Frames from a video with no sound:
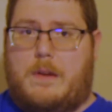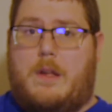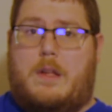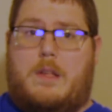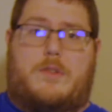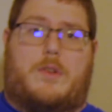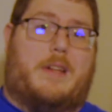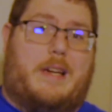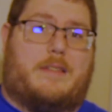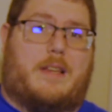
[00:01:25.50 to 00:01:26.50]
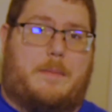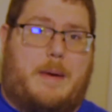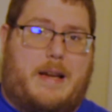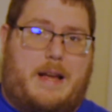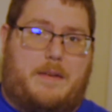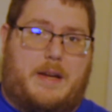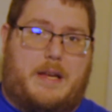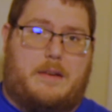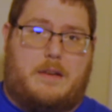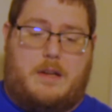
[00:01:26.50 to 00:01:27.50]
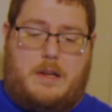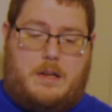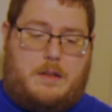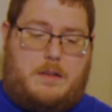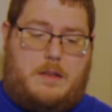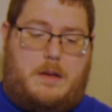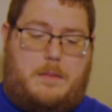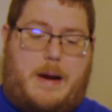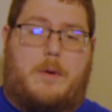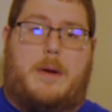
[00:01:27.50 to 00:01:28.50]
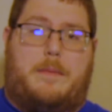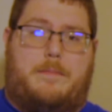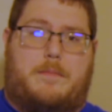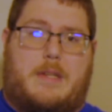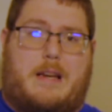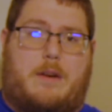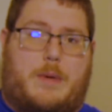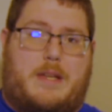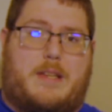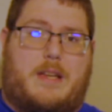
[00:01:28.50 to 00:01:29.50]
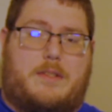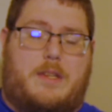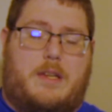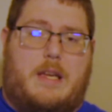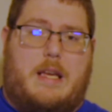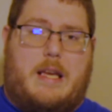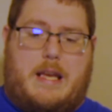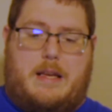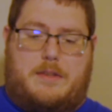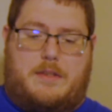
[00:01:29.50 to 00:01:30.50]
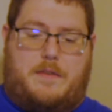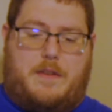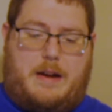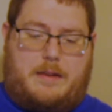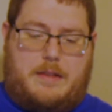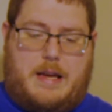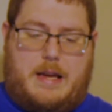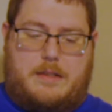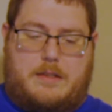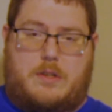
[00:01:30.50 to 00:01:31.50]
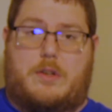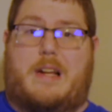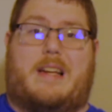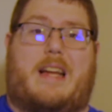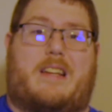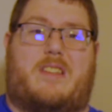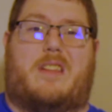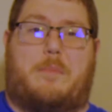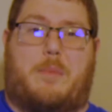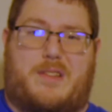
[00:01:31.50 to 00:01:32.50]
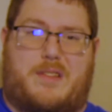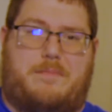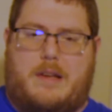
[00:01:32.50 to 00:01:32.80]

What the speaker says: So the nice thing about having it, the power button kind of recessed, is the fact that you're not going to accidentally press it.